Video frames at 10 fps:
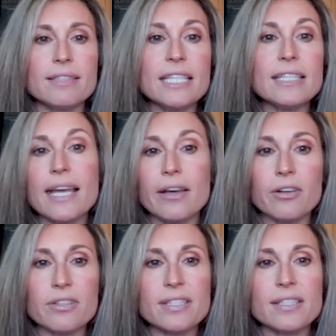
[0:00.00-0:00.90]

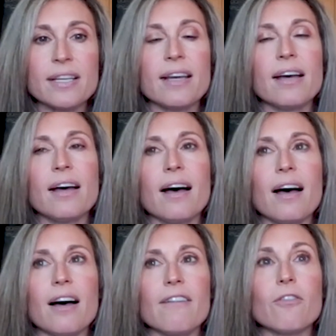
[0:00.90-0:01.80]
details
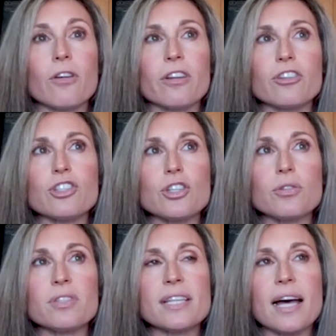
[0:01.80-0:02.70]
for their
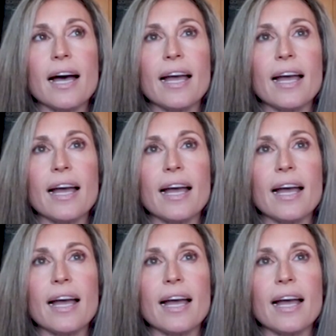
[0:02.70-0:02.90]
shoots.